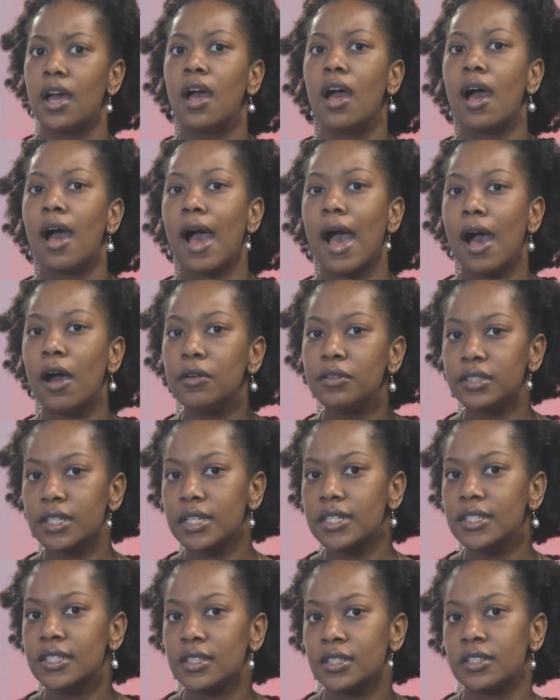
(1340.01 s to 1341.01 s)
how
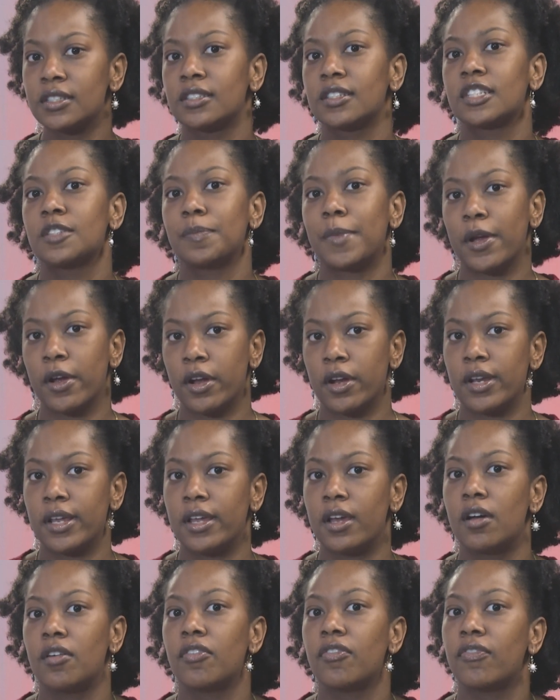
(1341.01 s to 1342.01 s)
does this disparity
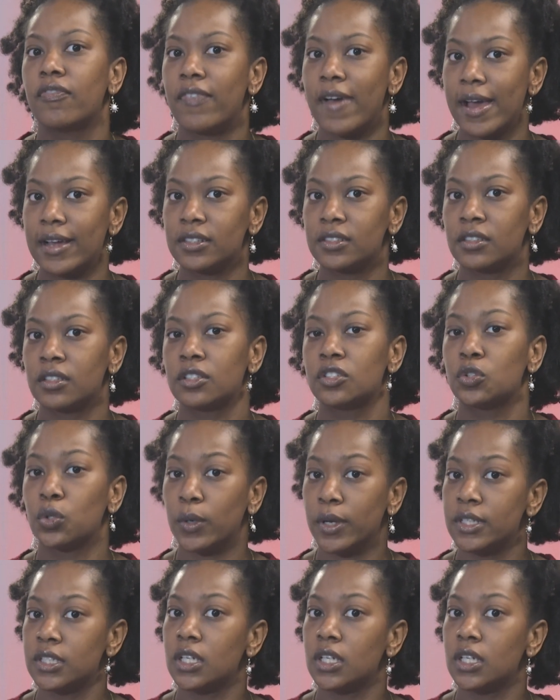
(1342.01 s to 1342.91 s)
affect the choice